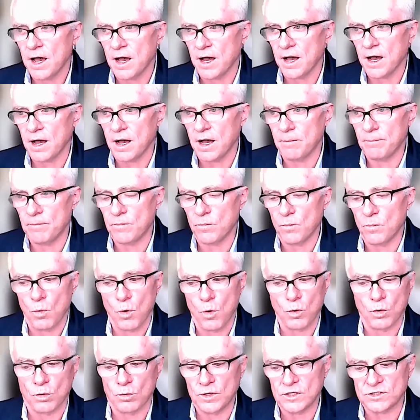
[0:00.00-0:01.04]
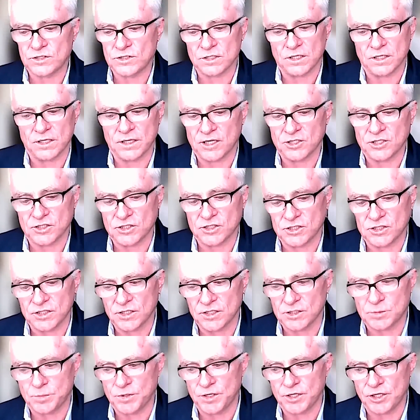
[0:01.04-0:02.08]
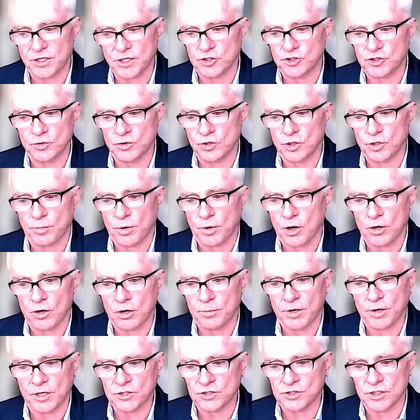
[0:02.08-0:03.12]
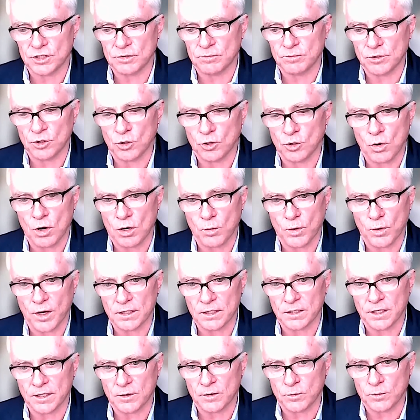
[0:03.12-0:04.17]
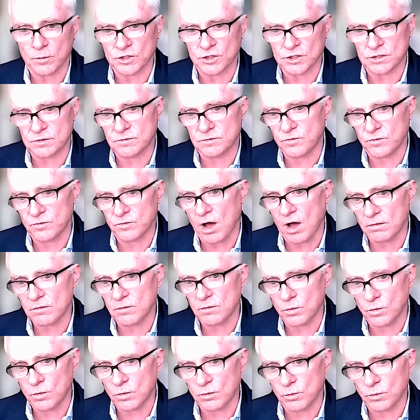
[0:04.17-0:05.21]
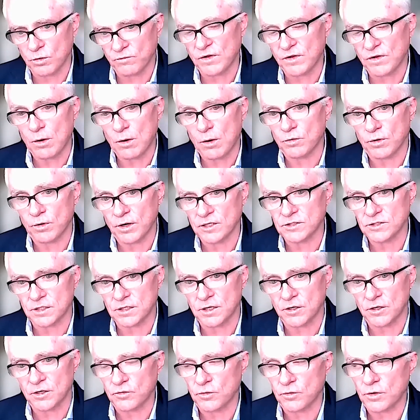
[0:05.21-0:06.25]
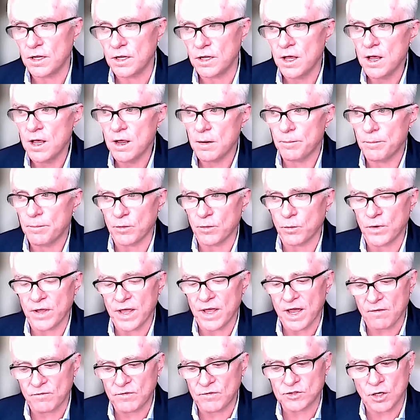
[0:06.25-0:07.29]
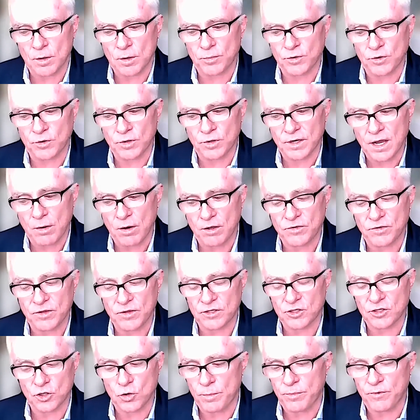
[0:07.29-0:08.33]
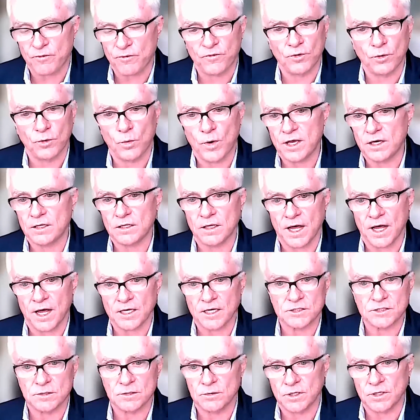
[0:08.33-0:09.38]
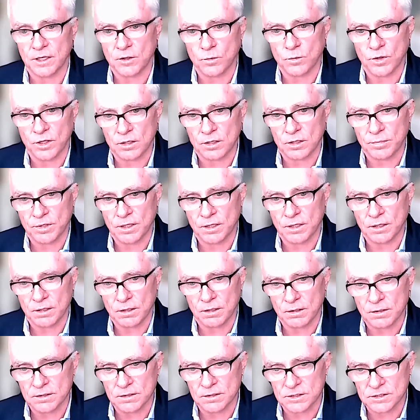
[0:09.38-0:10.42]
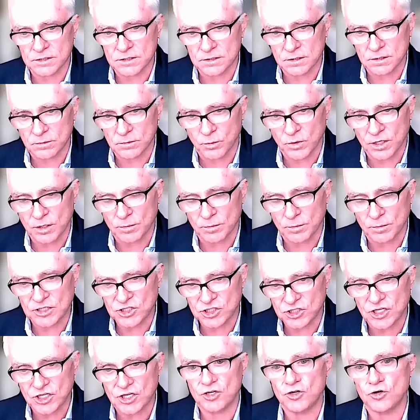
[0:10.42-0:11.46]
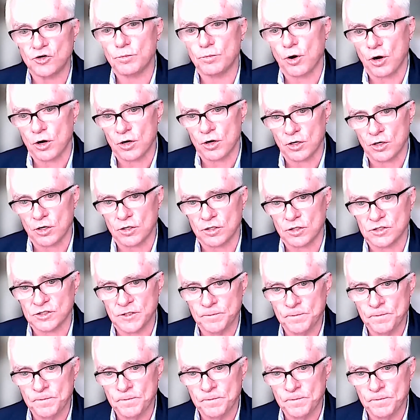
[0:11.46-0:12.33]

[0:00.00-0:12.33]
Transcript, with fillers: Um, more recently, I just see us being a junior partner punching below our weight. Like, we're just not, we're, we're floundering as a country. But we have this opportunity now, I think, to go up a full weight class. Like, we could be, we could be senior partners,